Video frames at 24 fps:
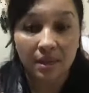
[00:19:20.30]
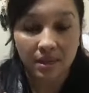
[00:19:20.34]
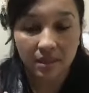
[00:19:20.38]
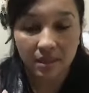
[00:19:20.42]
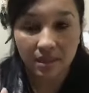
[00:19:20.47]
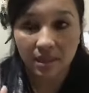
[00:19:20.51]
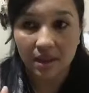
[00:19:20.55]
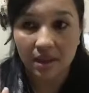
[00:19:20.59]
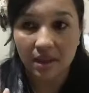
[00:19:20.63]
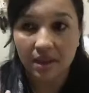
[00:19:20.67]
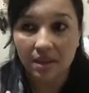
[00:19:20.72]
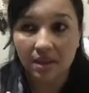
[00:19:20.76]

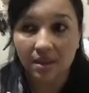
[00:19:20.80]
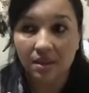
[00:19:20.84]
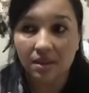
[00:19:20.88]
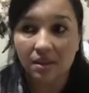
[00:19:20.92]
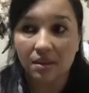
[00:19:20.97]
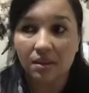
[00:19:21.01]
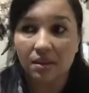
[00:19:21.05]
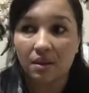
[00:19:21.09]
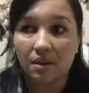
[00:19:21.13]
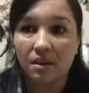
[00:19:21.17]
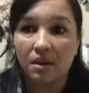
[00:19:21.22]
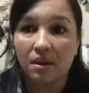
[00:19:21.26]
that
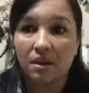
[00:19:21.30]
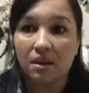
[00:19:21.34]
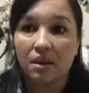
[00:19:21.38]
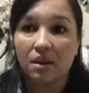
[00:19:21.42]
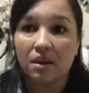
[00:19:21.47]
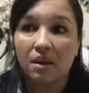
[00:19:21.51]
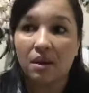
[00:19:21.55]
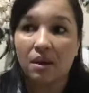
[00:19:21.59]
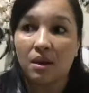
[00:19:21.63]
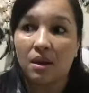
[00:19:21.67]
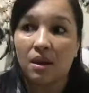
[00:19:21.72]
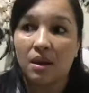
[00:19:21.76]

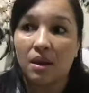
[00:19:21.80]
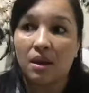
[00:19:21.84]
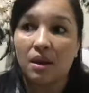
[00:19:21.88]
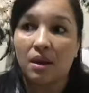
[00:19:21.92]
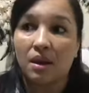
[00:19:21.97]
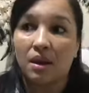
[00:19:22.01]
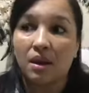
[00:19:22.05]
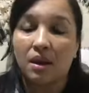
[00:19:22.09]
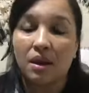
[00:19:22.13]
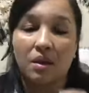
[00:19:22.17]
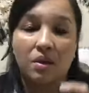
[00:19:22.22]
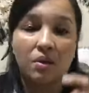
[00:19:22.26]

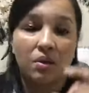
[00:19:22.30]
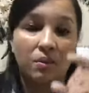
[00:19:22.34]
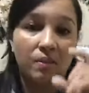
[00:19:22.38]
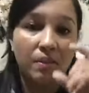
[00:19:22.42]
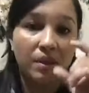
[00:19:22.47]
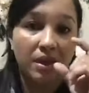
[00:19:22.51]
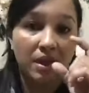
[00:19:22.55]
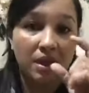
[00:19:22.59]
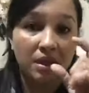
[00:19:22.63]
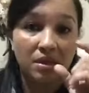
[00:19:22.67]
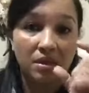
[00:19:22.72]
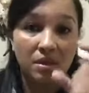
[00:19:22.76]
it could
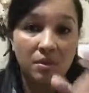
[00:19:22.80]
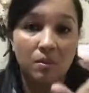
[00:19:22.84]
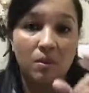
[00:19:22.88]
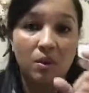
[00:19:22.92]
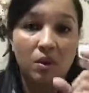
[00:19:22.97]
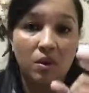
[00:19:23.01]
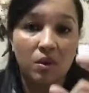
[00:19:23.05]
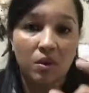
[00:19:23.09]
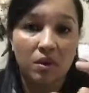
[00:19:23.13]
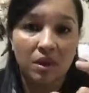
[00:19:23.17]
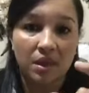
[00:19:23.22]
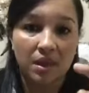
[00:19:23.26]
be a
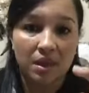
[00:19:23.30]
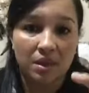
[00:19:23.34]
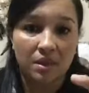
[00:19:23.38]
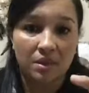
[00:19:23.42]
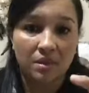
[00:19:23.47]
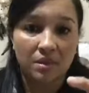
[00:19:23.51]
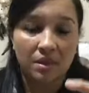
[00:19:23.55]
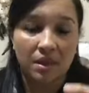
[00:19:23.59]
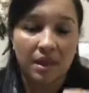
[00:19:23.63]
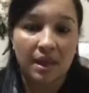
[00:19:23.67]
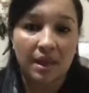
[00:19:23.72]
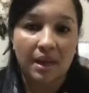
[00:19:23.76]
small thing
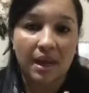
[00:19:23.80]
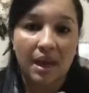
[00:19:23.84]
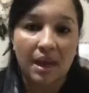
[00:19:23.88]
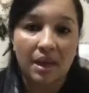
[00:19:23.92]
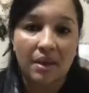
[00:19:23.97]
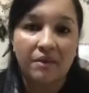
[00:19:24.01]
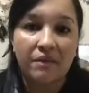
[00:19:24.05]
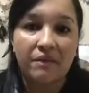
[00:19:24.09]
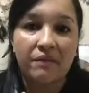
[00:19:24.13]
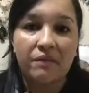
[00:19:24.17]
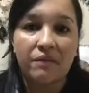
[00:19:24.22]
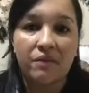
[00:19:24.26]
that
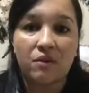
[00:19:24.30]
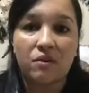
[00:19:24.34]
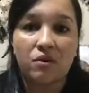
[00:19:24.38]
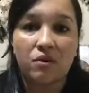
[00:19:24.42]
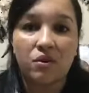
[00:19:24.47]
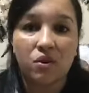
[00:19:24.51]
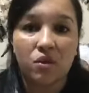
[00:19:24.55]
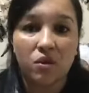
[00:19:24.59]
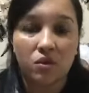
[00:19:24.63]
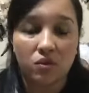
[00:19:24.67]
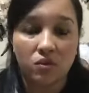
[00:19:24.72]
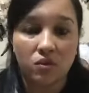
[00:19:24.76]
are for
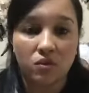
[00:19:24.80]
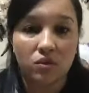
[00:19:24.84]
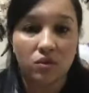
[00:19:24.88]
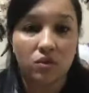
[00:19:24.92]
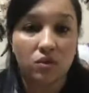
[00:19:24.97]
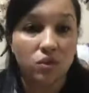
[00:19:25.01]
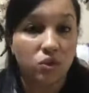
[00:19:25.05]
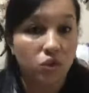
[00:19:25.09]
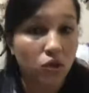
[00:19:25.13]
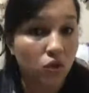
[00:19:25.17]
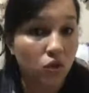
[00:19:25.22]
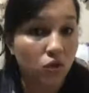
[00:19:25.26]
you,
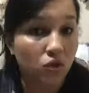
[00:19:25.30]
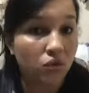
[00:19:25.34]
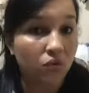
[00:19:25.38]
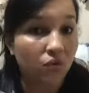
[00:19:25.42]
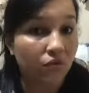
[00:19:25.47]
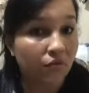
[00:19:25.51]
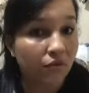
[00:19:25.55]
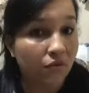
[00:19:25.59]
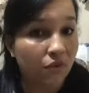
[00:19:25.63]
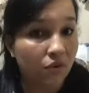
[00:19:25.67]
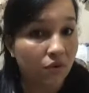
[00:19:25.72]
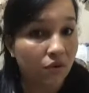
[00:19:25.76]

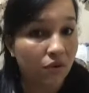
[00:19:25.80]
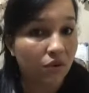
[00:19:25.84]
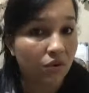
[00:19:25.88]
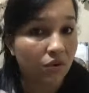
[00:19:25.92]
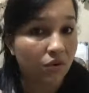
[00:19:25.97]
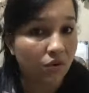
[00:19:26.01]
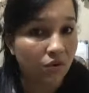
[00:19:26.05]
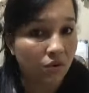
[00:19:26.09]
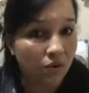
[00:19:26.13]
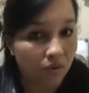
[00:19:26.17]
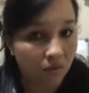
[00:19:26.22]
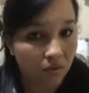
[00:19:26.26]
just for
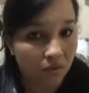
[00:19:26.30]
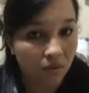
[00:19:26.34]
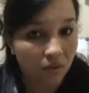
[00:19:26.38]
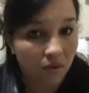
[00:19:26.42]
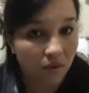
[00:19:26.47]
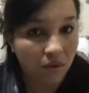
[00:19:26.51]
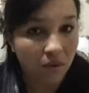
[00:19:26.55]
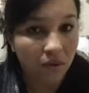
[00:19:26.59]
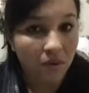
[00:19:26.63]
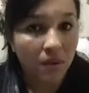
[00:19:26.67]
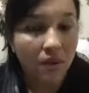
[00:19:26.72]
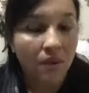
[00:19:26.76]
you.
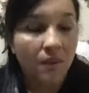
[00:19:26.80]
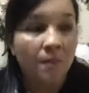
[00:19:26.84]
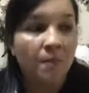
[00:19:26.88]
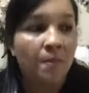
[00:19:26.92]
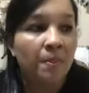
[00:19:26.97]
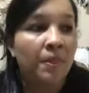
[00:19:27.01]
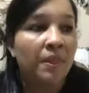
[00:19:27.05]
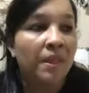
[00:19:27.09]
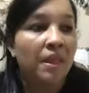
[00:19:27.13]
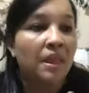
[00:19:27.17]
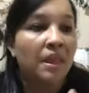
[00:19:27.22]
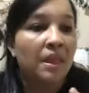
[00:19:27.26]

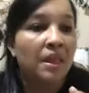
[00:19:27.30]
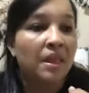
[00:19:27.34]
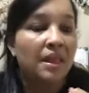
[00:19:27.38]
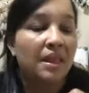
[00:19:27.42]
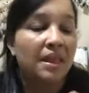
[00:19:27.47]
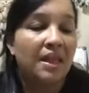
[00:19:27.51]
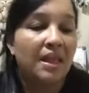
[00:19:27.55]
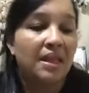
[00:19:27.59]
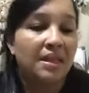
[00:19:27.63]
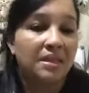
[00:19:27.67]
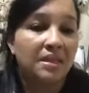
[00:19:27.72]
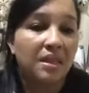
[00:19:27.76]

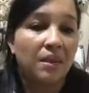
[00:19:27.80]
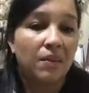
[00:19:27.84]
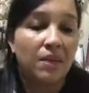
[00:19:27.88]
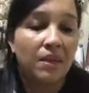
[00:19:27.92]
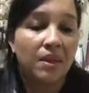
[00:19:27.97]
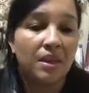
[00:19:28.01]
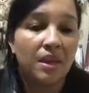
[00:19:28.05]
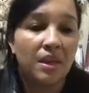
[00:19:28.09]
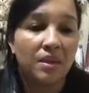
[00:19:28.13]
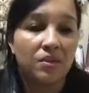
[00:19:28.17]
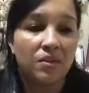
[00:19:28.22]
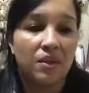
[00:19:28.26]
That's the way
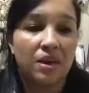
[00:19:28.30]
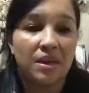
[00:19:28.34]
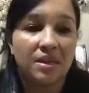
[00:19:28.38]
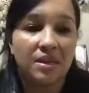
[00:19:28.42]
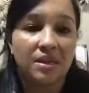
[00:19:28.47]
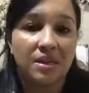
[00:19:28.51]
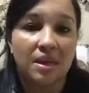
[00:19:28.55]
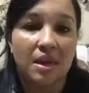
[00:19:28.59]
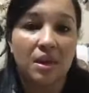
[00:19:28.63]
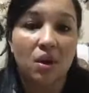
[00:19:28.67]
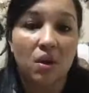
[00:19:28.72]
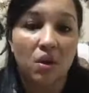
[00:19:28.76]
that you can
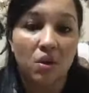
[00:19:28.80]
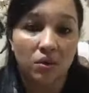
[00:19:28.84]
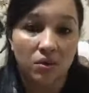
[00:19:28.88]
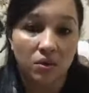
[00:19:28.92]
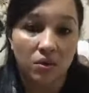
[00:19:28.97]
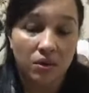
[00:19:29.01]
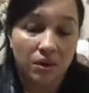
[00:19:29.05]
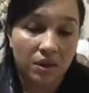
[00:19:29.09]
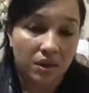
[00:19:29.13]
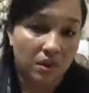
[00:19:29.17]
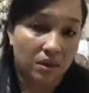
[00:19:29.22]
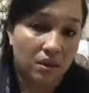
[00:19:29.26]
start
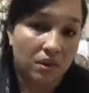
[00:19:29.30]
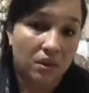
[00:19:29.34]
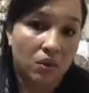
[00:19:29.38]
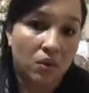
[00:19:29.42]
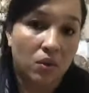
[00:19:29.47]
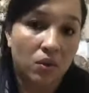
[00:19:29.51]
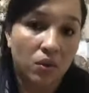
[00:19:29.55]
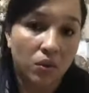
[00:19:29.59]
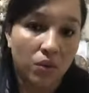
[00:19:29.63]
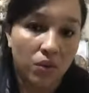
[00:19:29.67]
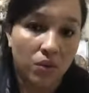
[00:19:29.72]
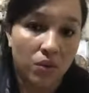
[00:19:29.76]
honoring
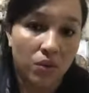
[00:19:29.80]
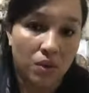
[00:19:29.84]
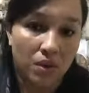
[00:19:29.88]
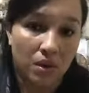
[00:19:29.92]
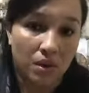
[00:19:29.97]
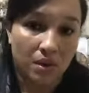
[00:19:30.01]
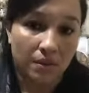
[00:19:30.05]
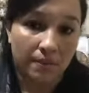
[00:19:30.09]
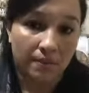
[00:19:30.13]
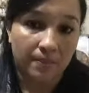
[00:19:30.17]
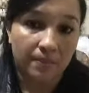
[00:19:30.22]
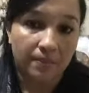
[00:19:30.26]
who you
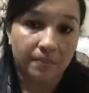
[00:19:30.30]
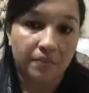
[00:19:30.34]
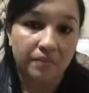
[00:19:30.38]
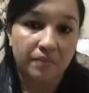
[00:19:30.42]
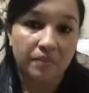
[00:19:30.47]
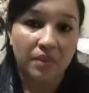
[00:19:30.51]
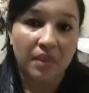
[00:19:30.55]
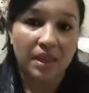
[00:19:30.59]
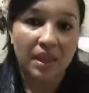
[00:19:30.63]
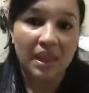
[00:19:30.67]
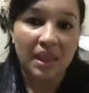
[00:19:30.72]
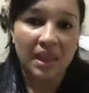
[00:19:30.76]
are.
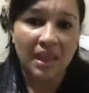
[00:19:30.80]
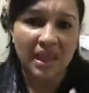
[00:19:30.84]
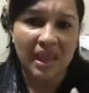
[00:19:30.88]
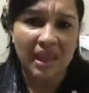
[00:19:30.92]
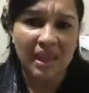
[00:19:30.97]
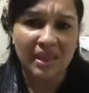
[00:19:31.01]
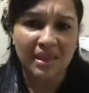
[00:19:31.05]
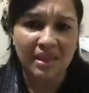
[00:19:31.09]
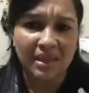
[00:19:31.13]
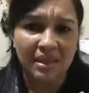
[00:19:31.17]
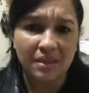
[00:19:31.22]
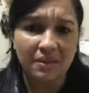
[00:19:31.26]

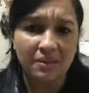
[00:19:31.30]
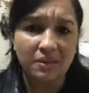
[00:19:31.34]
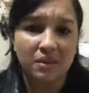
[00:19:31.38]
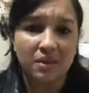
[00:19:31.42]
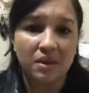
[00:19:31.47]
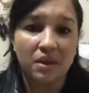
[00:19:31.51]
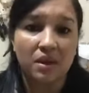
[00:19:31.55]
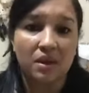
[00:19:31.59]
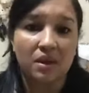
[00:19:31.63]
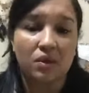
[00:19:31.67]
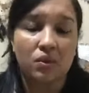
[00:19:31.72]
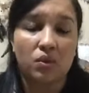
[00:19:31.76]
Hi, Debbie.
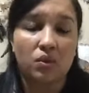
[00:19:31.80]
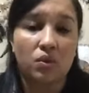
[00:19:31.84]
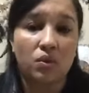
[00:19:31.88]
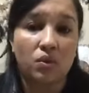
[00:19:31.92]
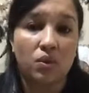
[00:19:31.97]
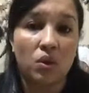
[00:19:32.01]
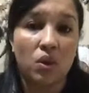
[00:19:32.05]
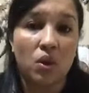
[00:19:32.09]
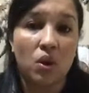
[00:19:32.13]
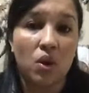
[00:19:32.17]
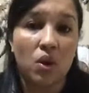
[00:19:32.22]
Who